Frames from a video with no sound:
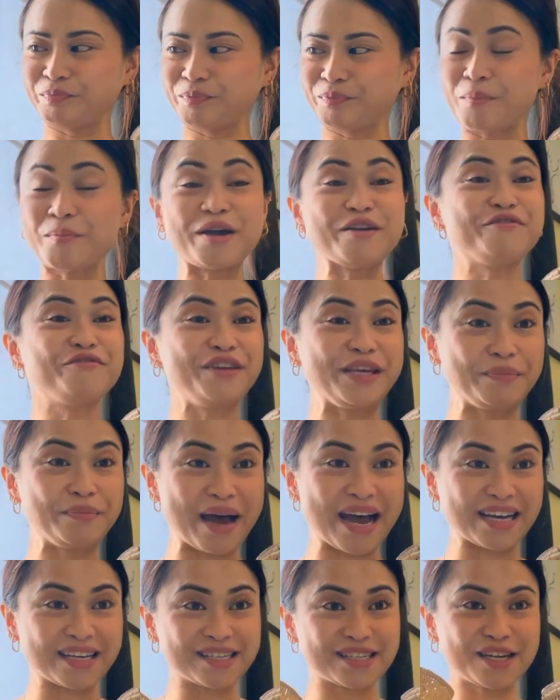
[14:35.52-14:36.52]
my
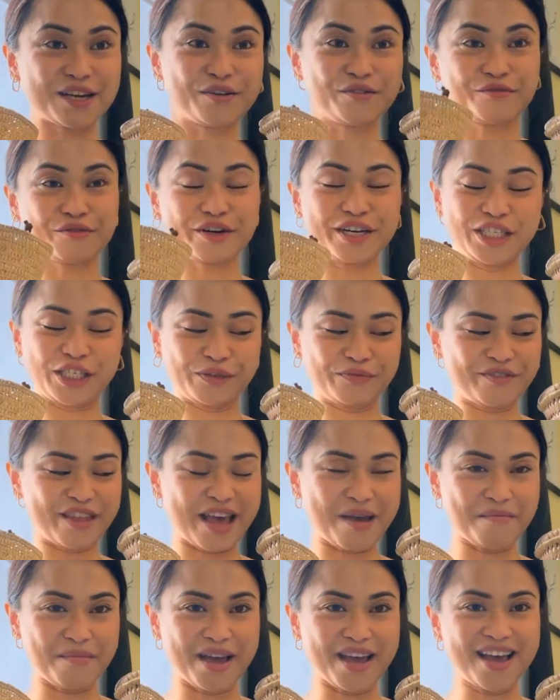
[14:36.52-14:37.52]
feedbacks for each of
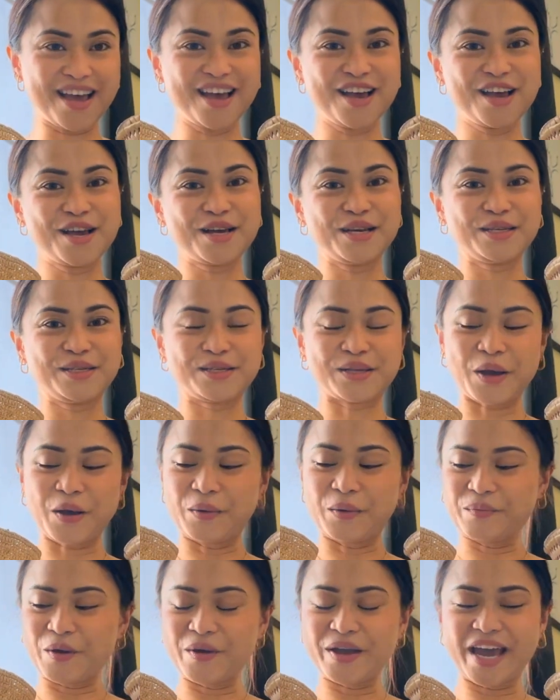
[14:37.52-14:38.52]
them.
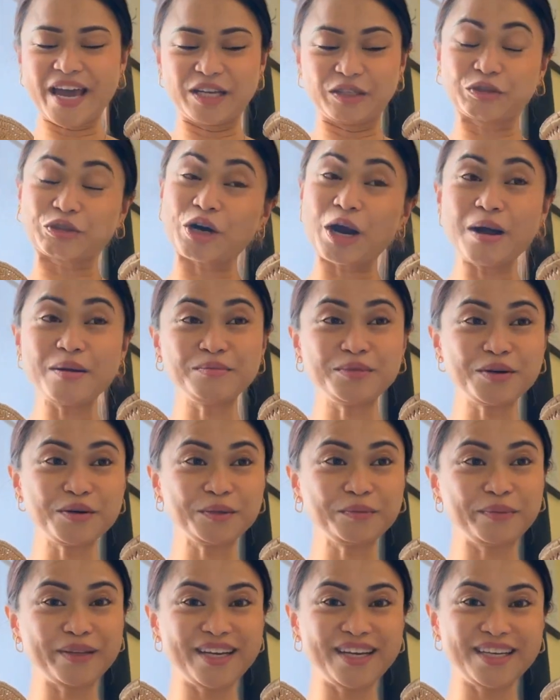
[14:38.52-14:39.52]
So, okay, drum roll
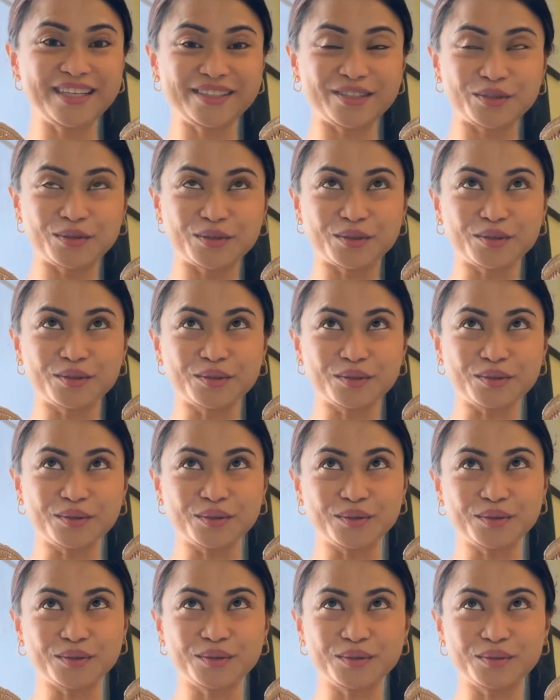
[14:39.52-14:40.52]
please.
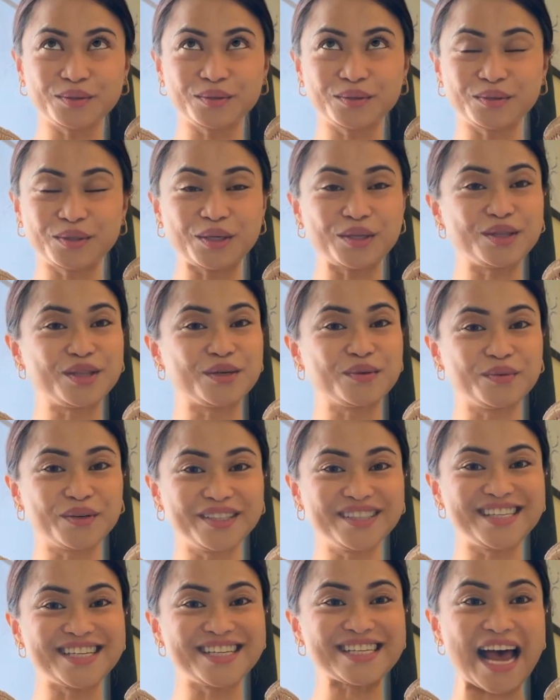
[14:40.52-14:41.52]
The
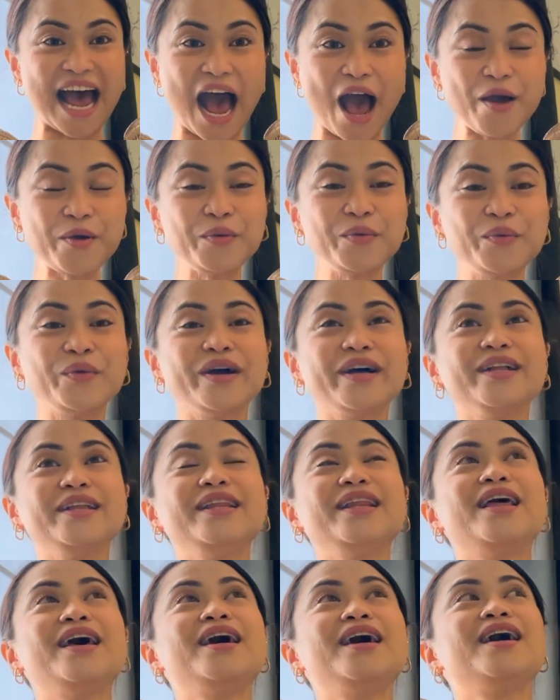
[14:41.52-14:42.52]
one that I
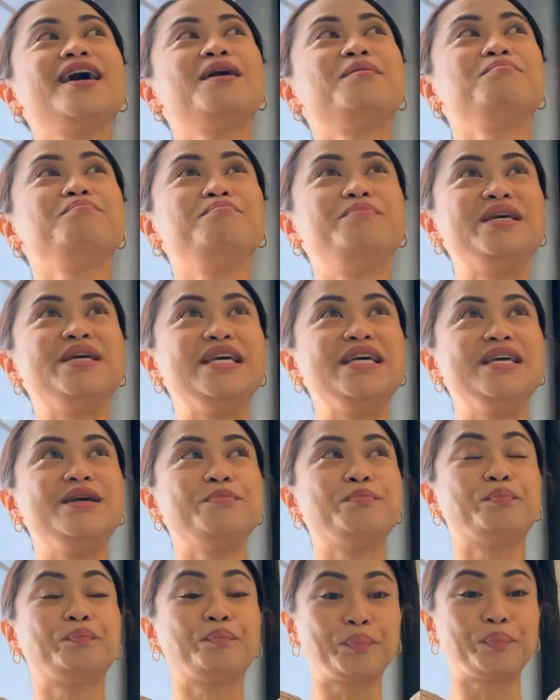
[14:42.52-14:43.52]
will
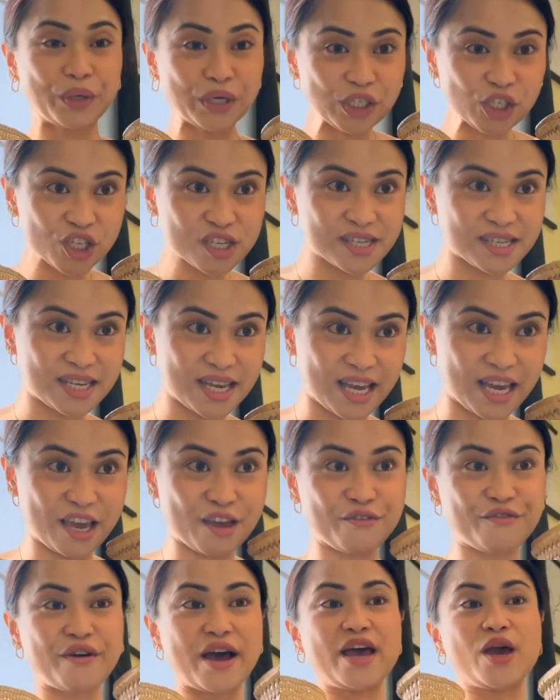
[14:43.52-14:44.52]
be purchasing
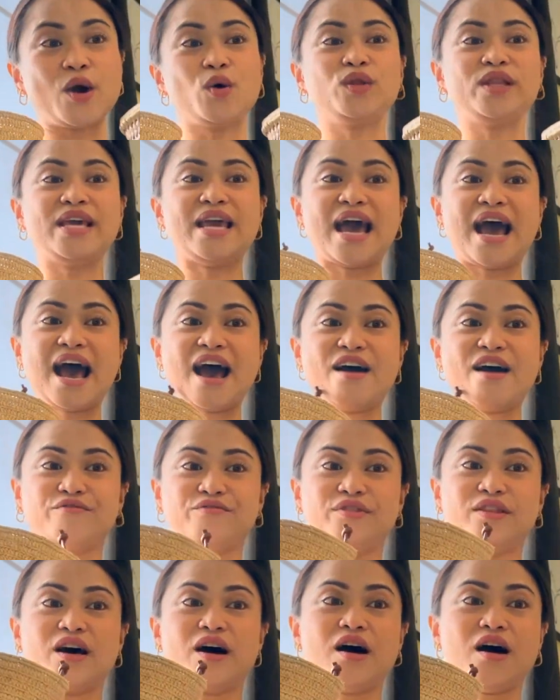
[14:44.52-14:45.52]
if I only
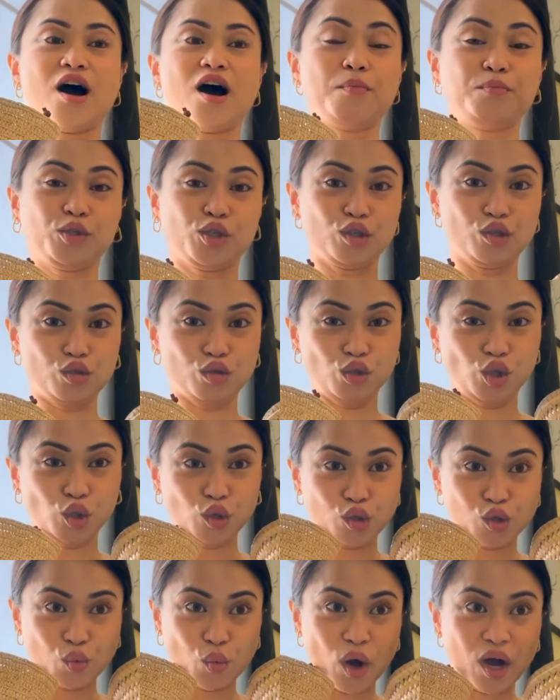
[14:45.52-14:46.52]
have the option to
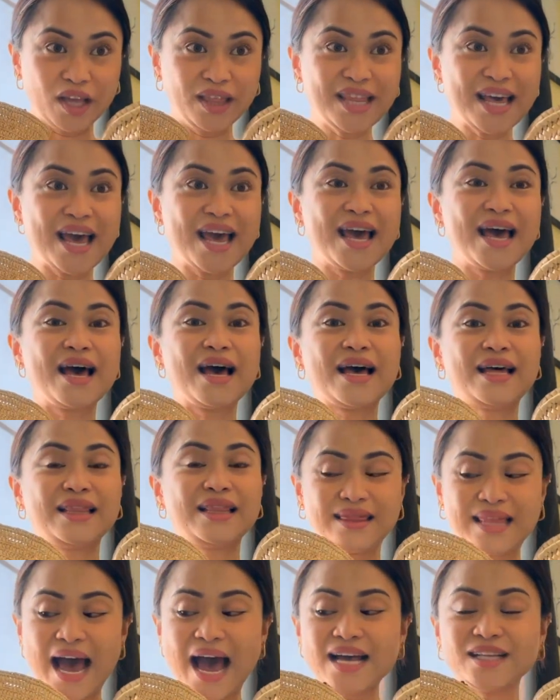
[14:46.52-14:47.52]
choose one,
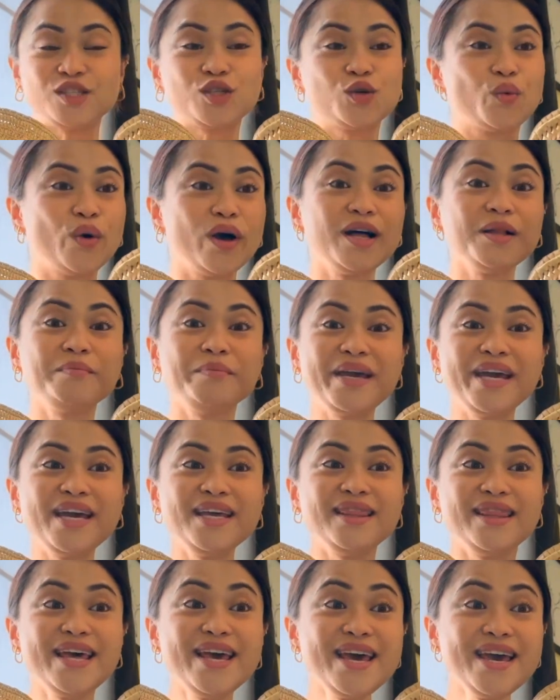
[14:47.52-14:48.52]
that will be
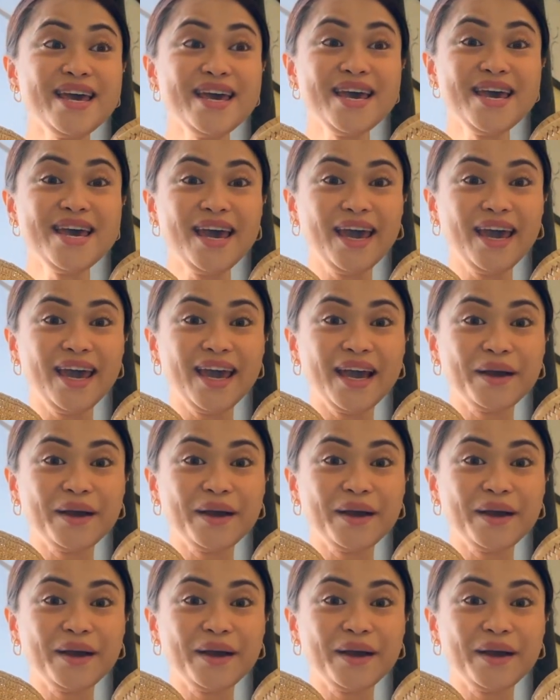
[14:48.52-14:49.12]
the